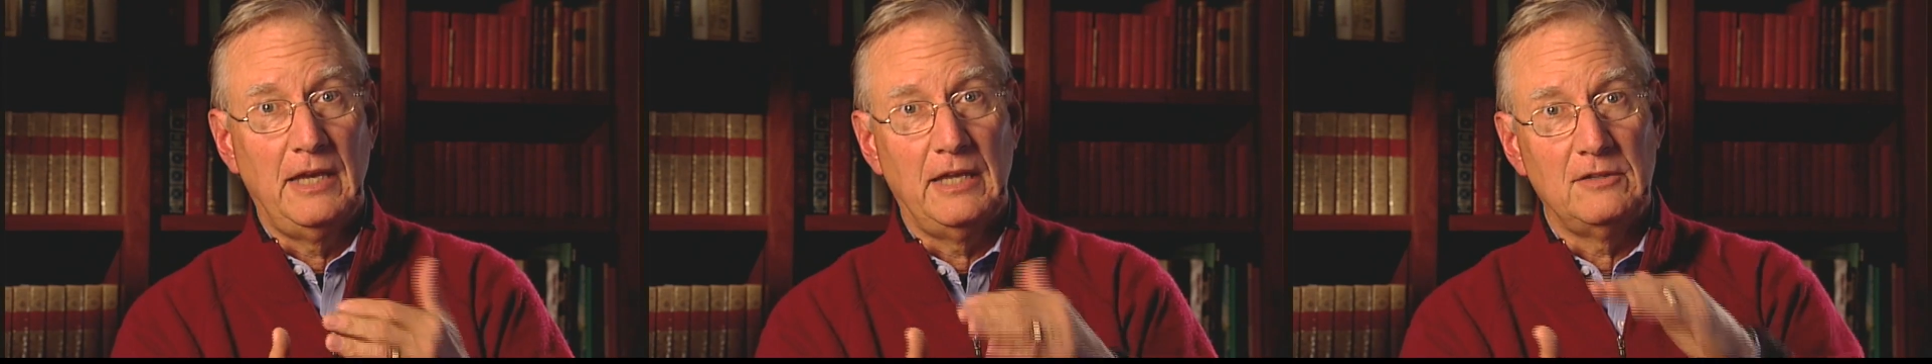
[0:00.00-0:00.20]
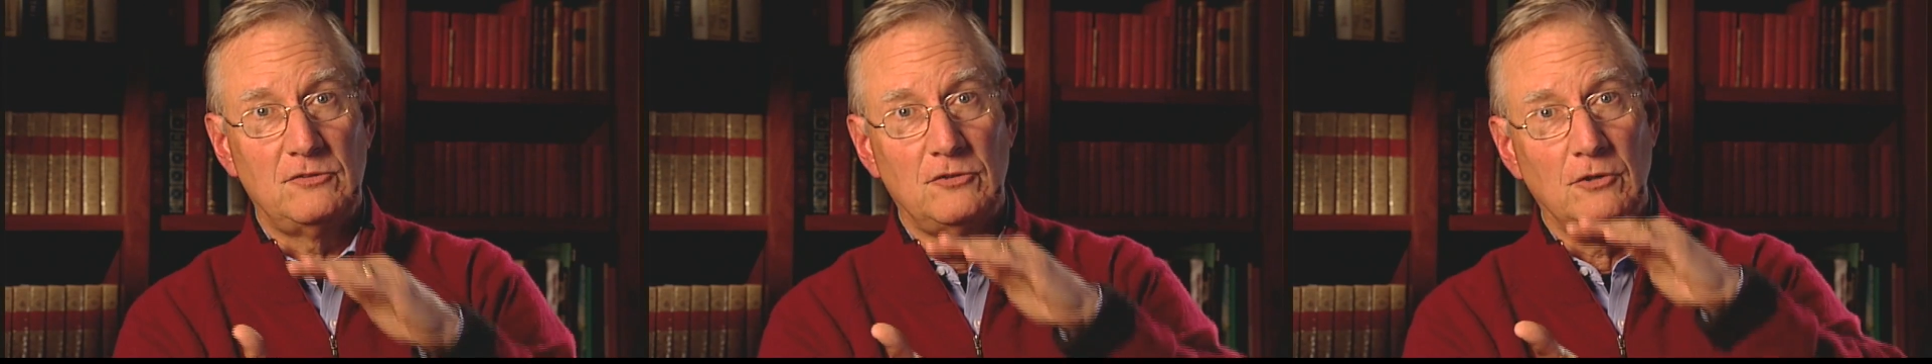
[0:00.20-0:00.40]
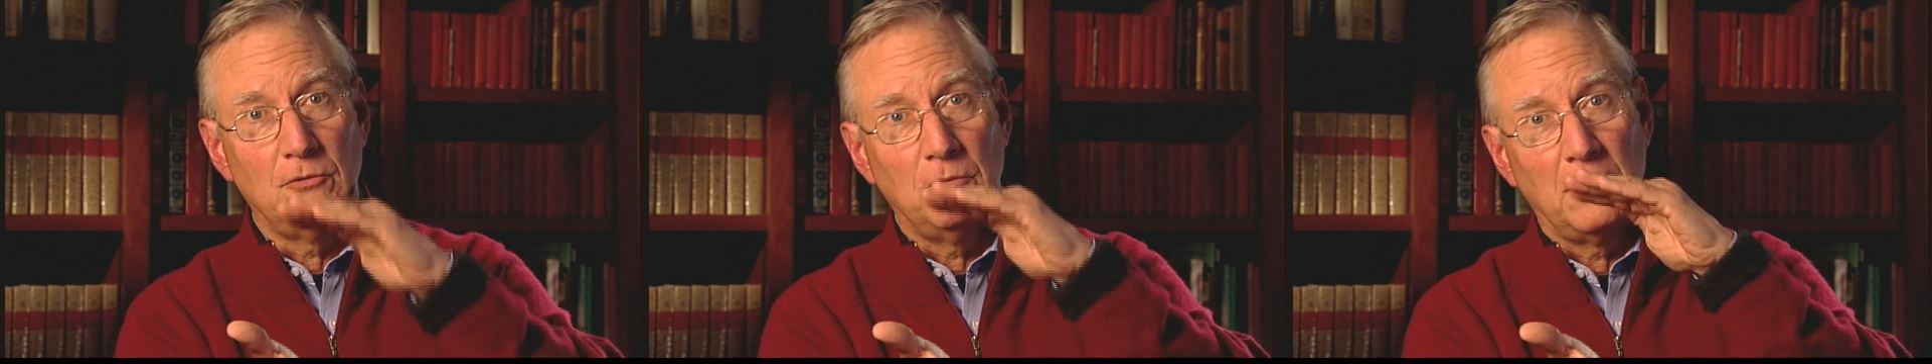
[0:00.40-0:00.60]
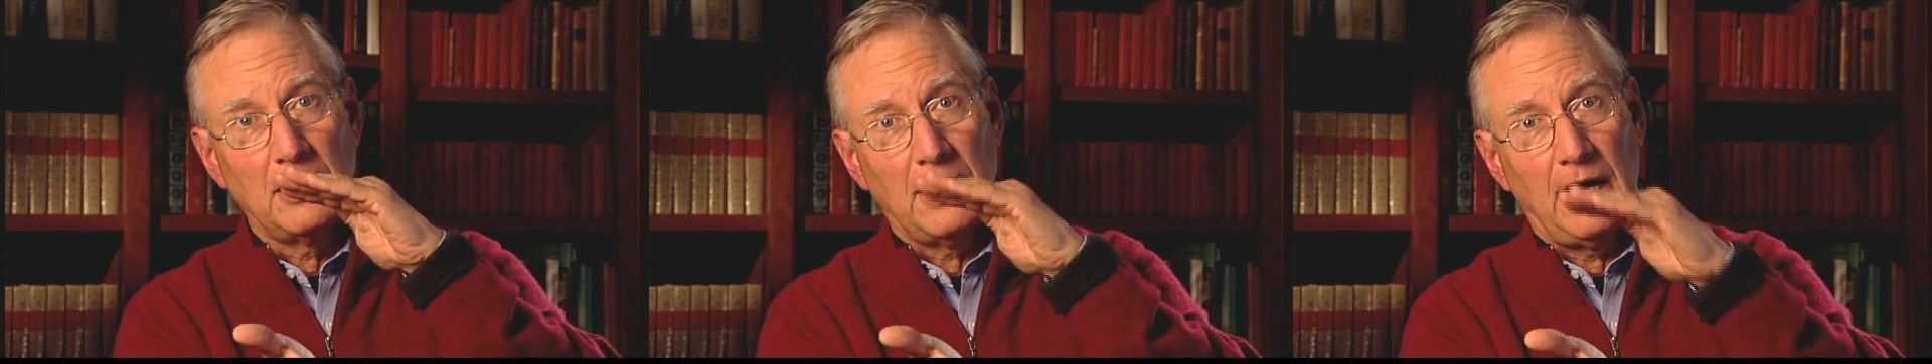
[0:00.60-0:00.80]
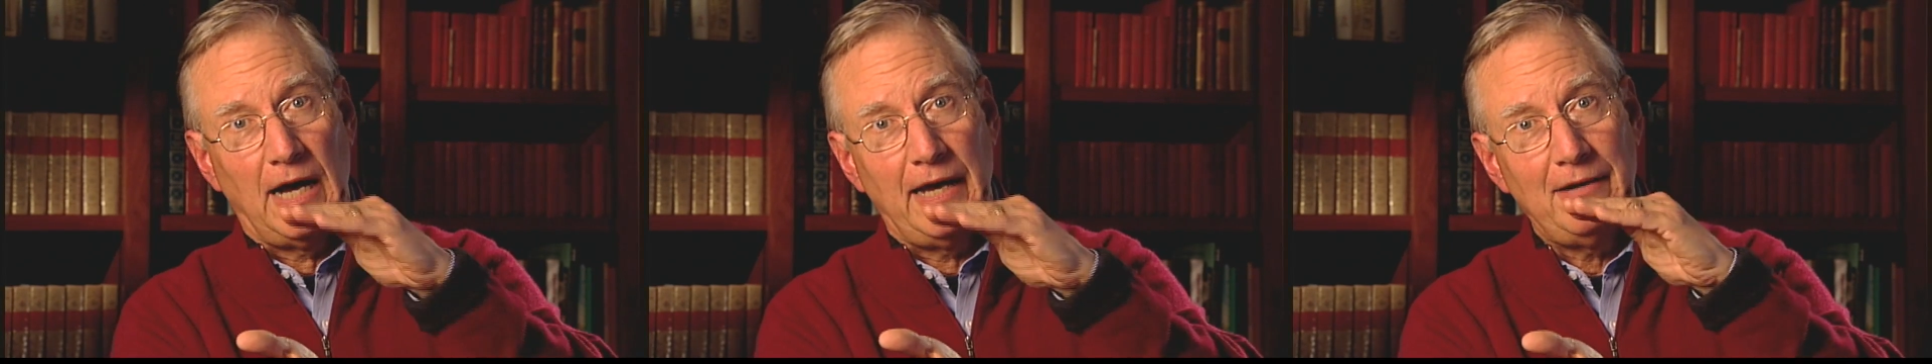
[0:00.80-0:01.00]
And so what
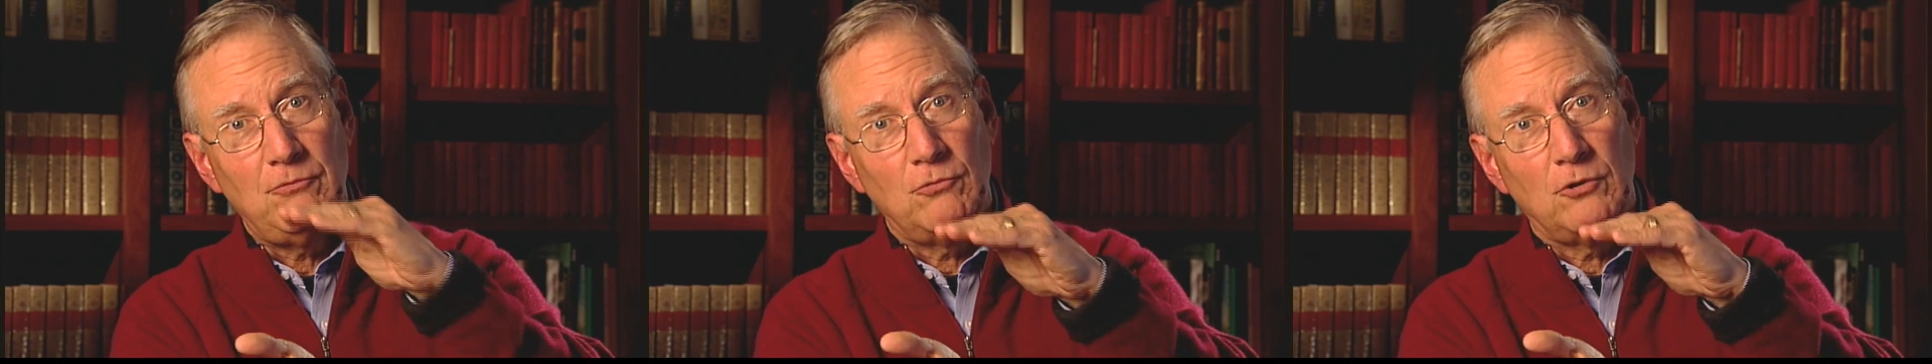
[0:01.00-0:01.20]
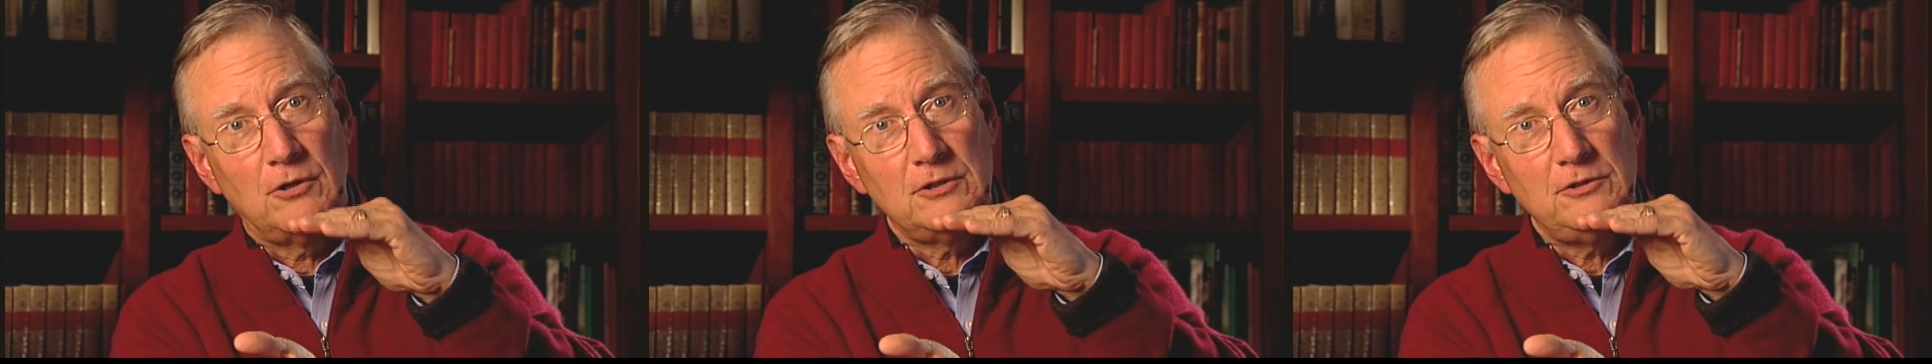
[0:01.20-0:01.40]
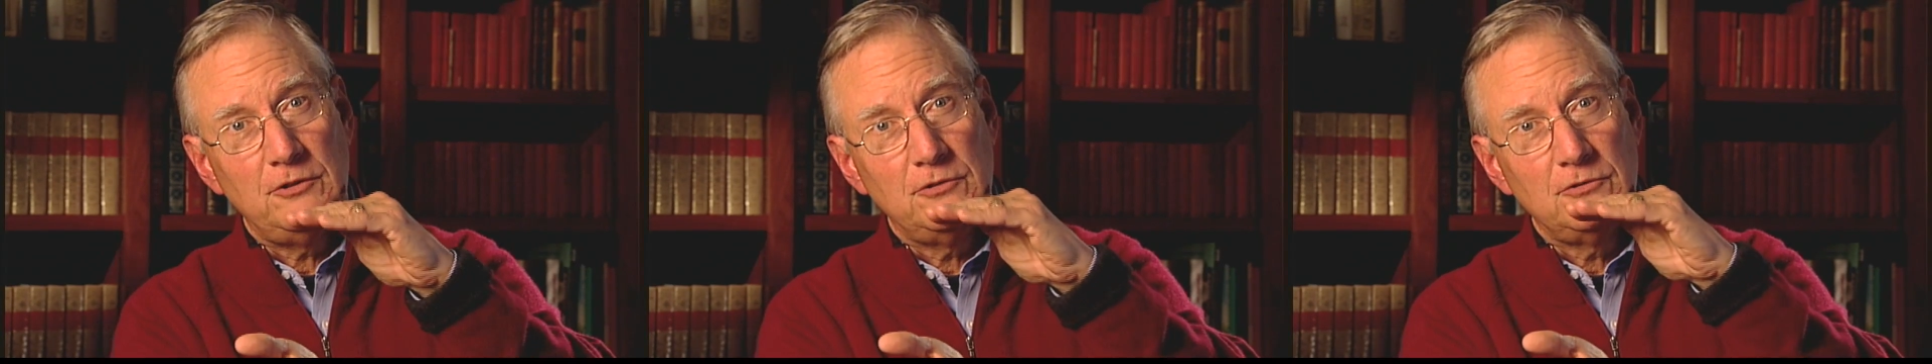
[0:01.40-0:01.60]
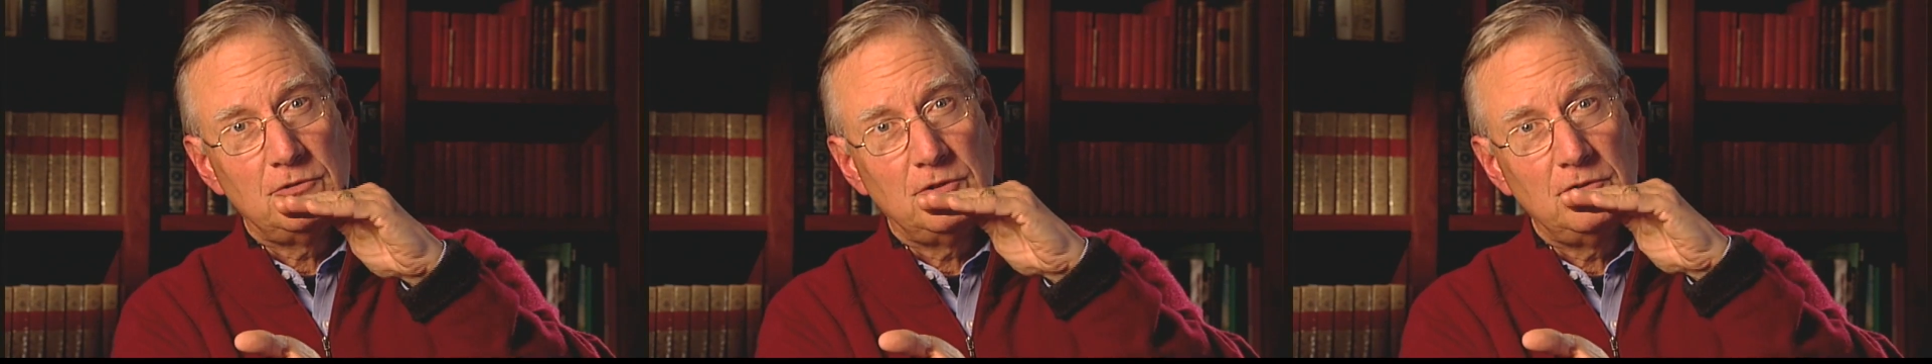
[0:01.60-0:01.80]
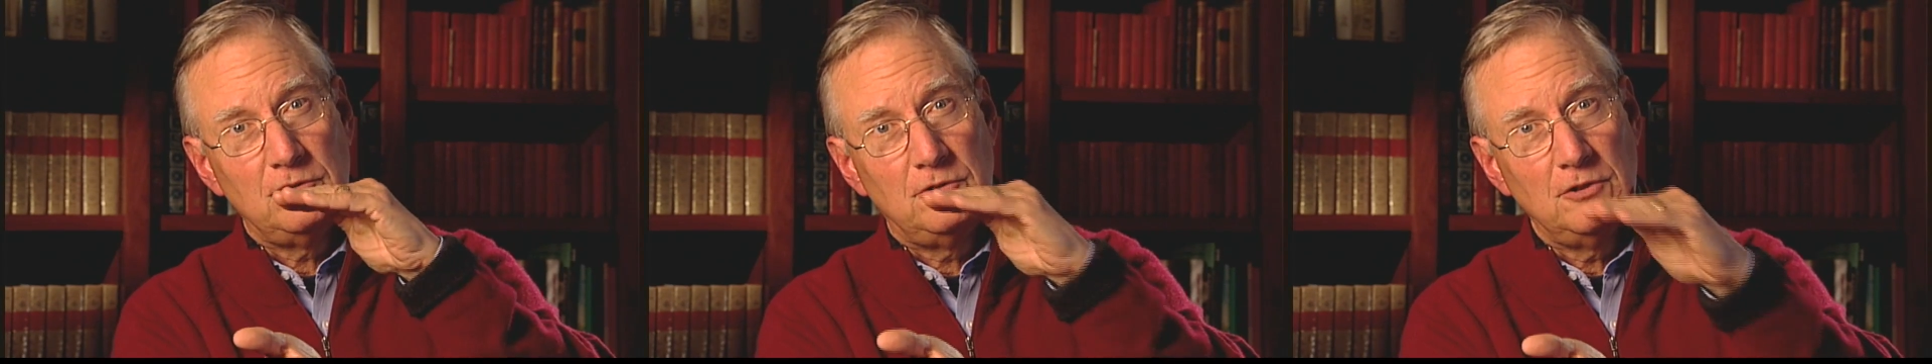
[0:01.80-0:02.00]
I want you
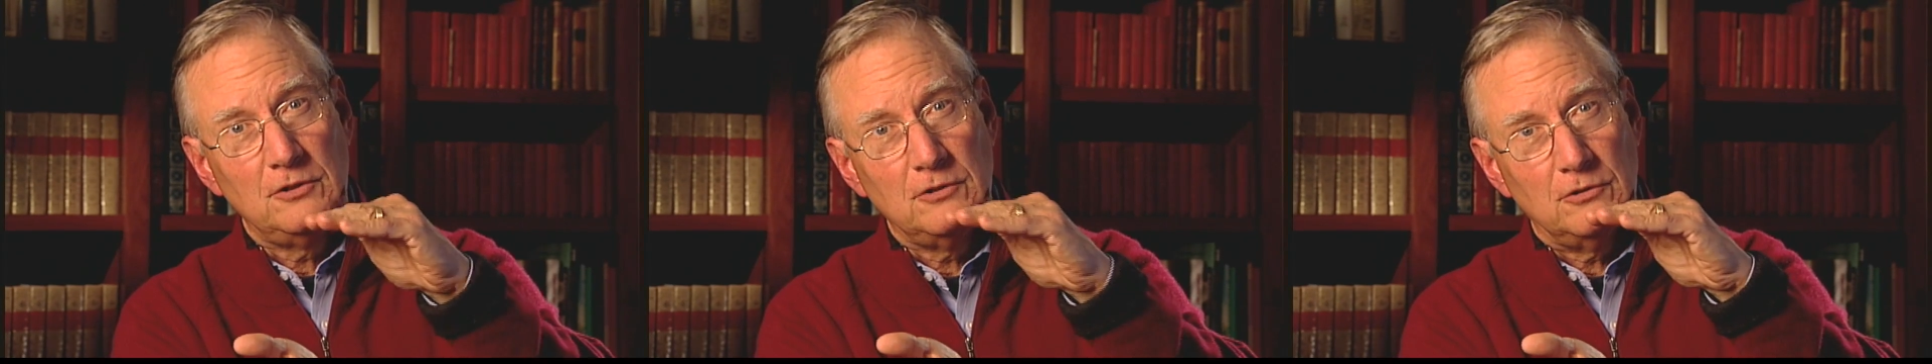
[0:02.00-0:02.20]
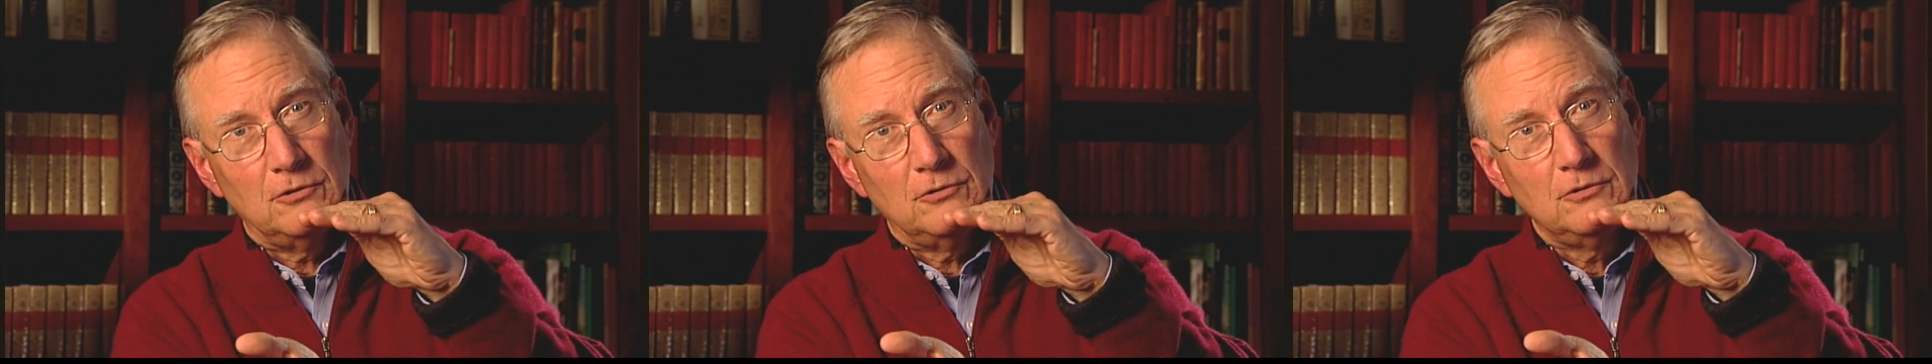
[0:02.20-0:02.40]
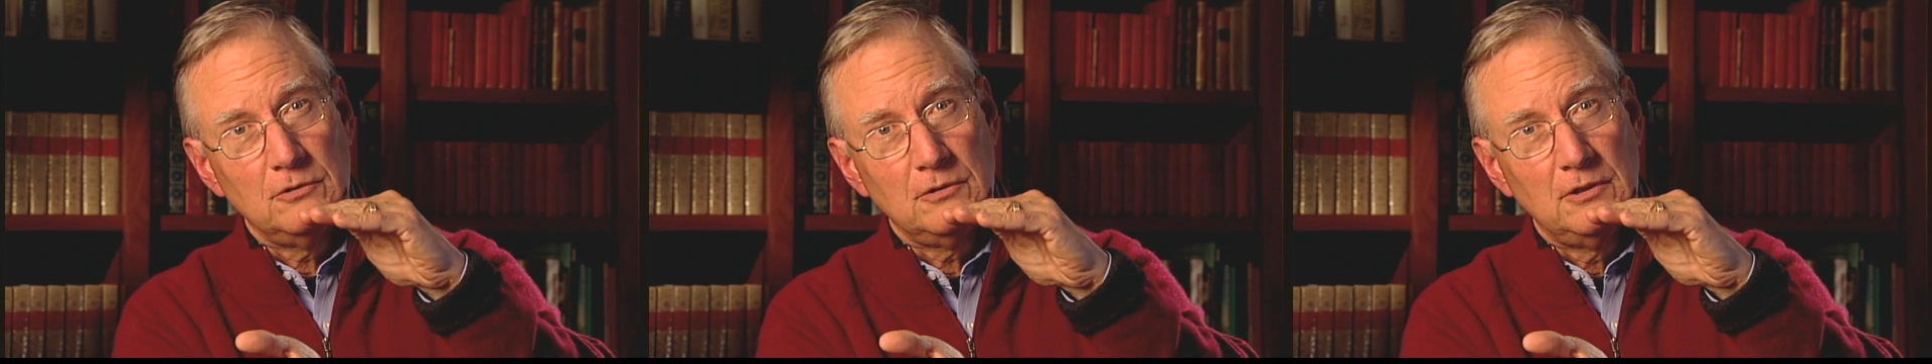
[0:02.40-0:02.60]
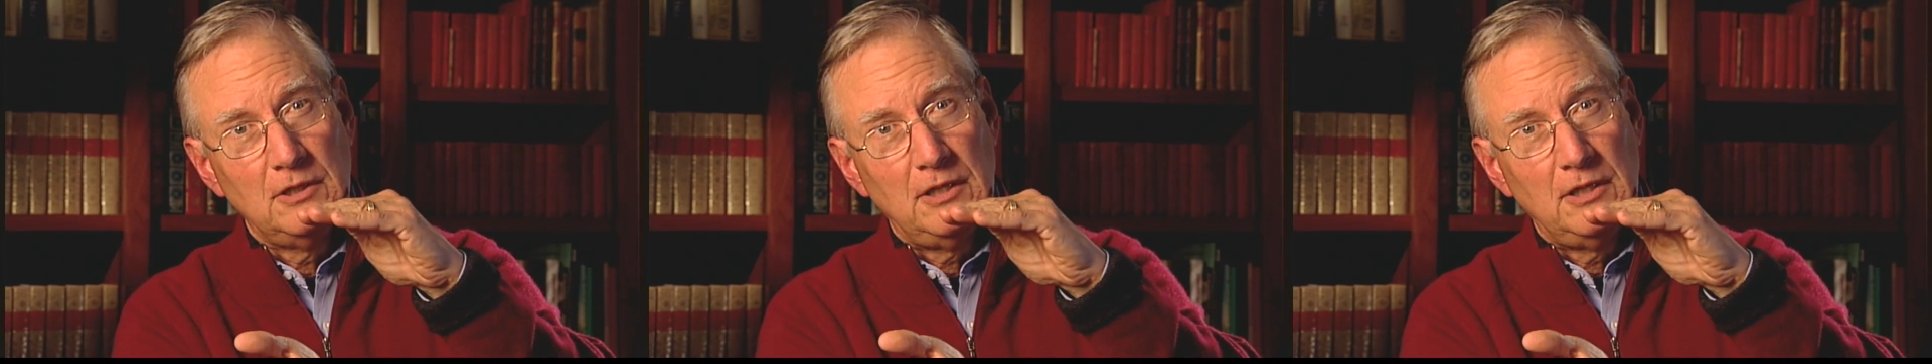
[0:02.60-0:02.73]
to do